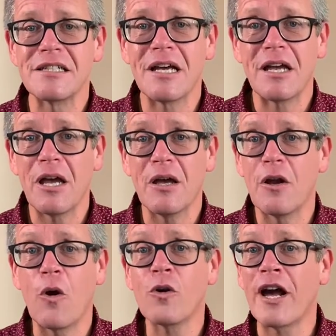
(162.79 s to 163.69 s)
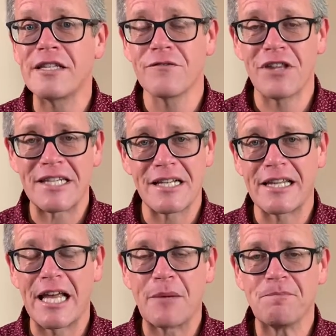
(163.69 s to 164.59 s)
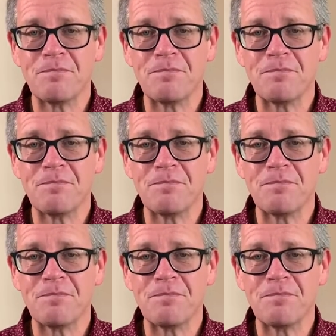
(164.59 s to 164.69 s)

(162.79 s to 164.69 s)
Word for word: uh, and all kinds of things like that.